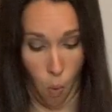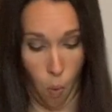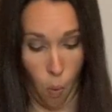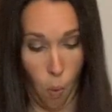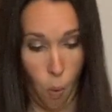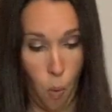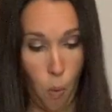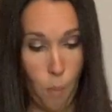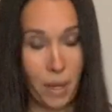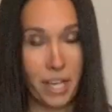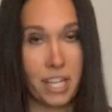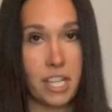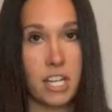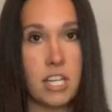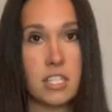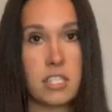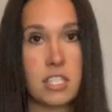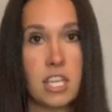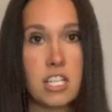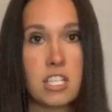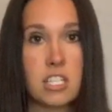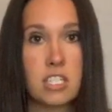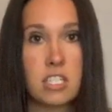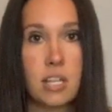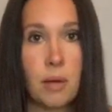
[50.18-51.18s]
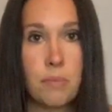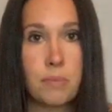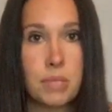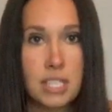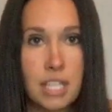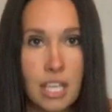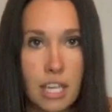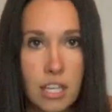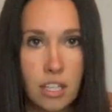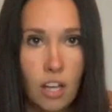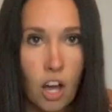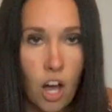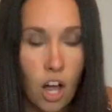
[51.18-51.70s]
Oh my goodness, I just dumped
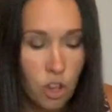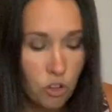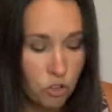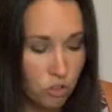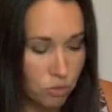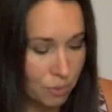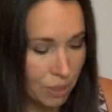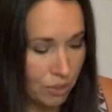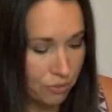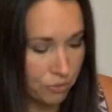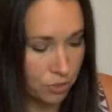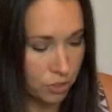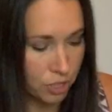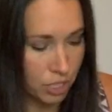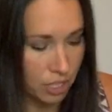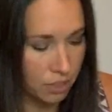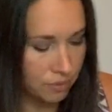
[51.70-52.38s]
sand all over my floor.